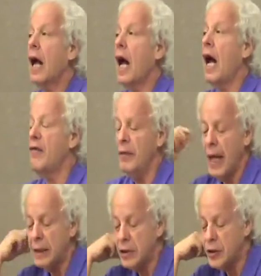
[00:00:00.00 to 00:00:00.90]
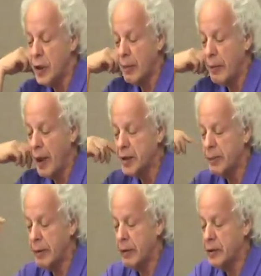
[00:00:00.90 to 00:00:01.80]
I've been asked to share my
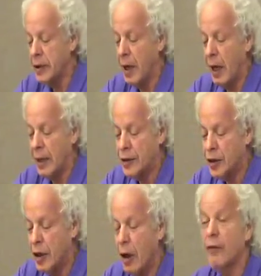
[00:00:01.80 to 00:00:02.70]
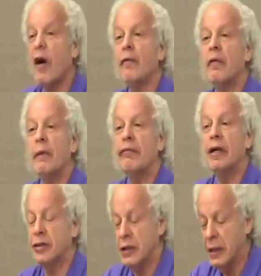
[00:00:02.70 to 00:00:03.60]
experience and knowledge of government
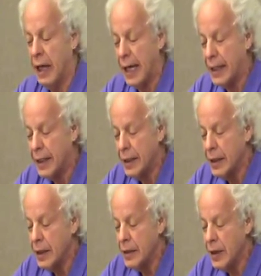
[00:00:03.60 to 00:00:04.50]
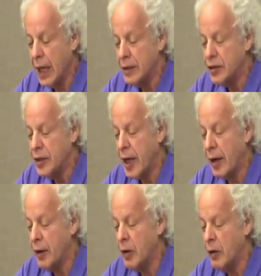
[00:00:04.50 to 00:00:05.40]
repression tonight, not to
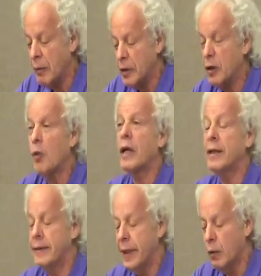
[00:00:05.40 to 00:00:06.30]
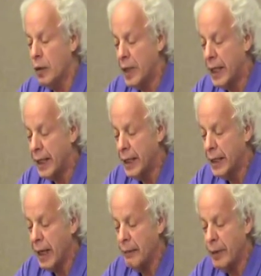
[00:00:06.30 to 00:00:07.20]
scare you, but so we can deal with it
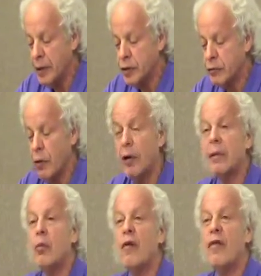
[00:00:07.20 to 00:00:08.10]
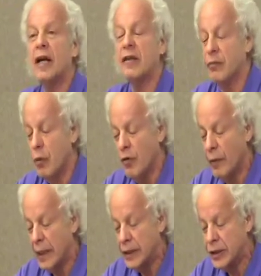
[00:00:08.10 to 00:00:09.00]
and build stronger and more effective
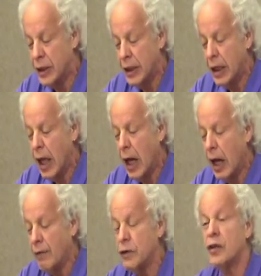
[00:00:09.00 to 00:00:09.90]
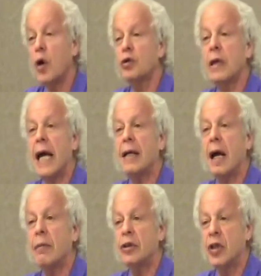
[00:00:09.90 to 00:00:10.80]
movements for social
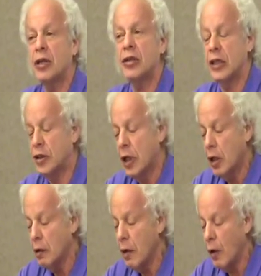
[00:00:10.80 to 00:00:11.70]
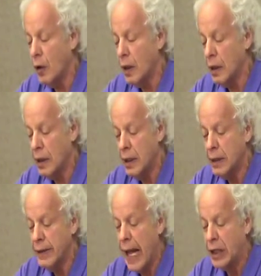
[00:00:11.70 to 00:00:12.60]
economic justice, local,
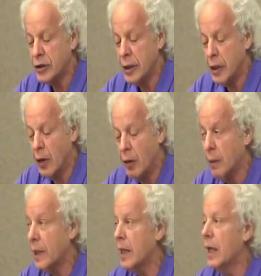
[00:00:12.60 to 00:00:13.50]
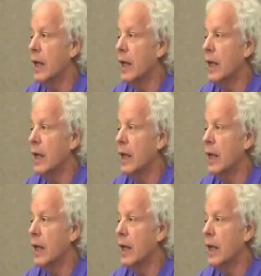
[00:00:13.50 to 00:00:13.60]
nationally, and globally.